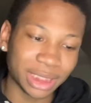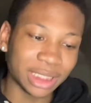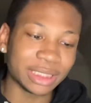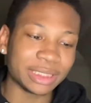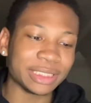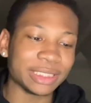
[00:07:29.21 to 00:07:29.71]

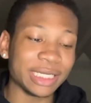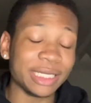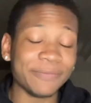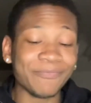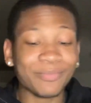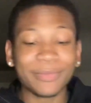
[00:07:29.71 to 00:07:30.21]
Other than
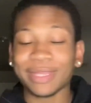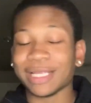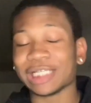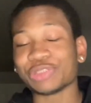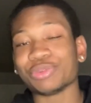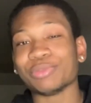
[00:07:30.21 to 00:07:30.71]
that,
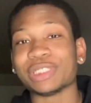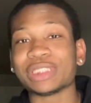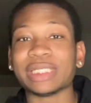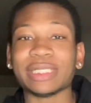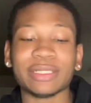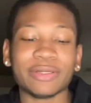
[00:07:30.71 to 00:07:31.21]
that's pretty much the
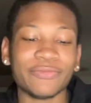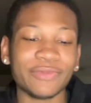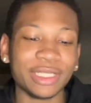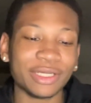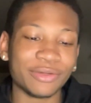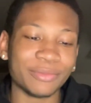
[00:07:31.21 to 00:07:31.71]
end of the
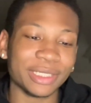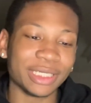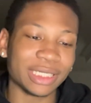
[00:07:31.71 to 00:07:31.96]
video, man.